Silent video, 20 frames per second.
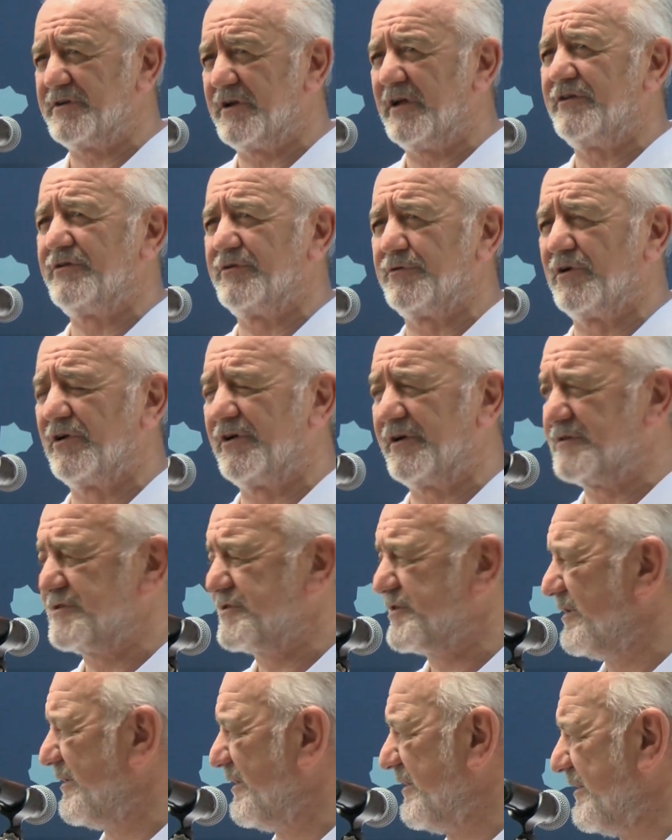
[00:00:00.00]
highlighted
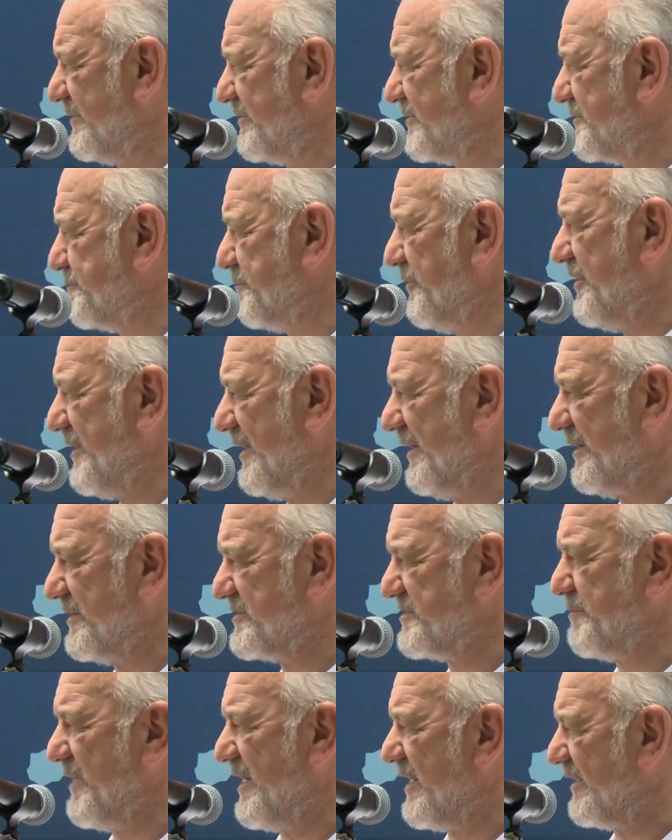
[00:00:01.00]
the different solar
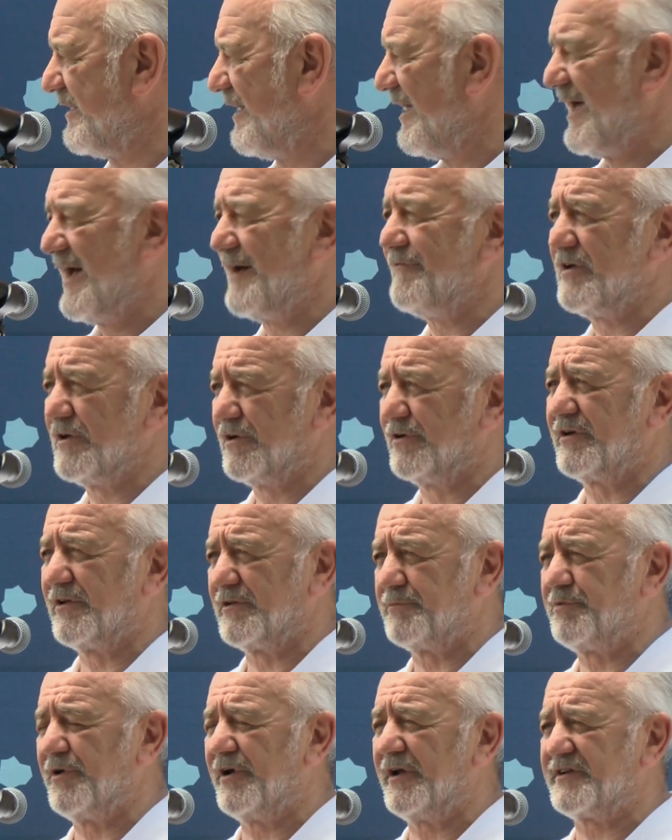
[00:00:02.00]
plus water kits
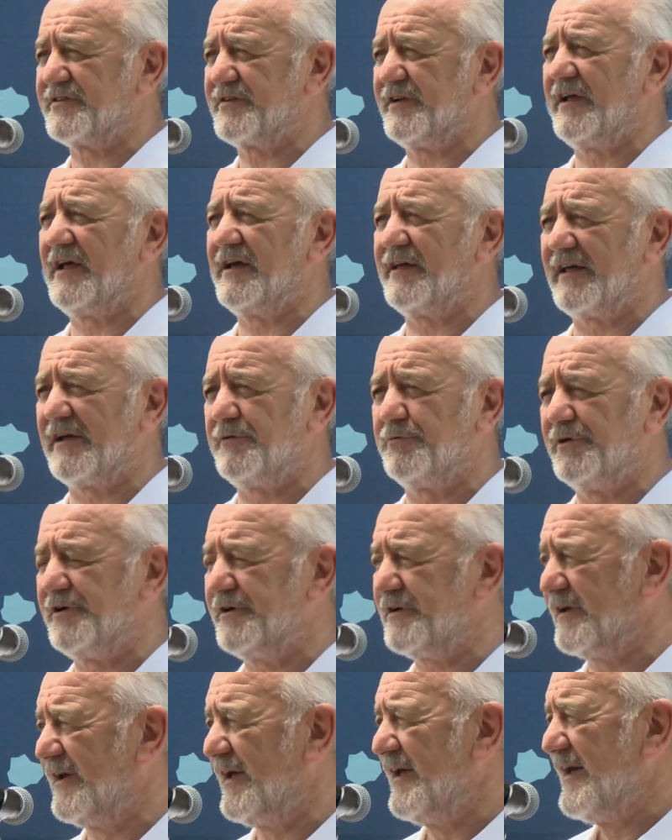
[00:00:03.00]
and appliances
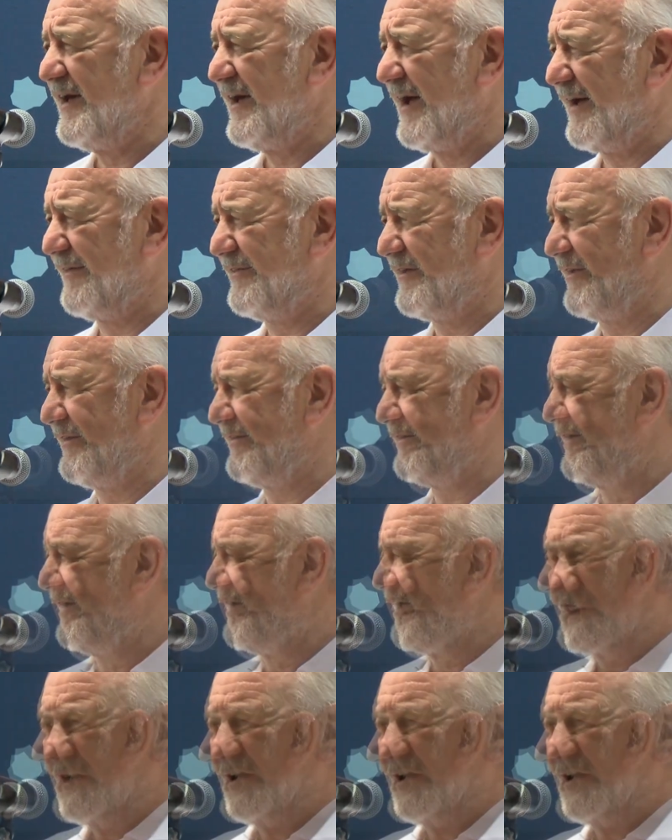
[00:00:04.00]
and water makers.